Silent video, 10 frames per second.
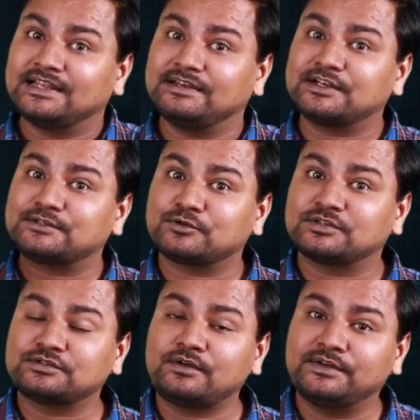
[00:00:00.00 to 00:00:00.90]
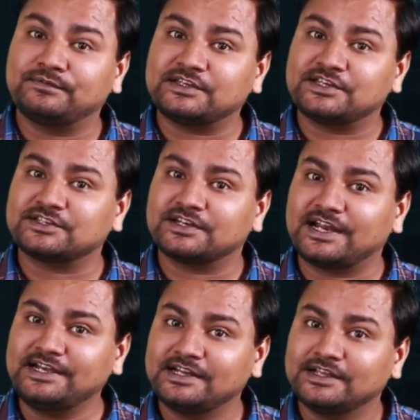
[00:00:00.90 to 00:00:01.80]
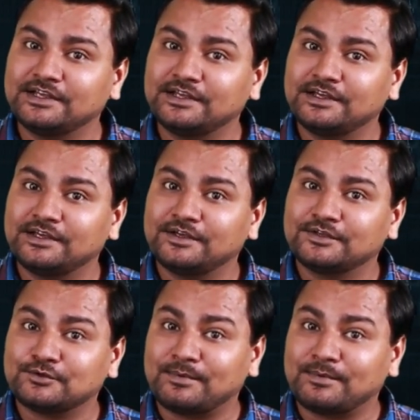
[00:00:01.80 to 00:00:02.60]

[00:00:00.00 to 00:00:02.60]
reverse process of differentiation, right? So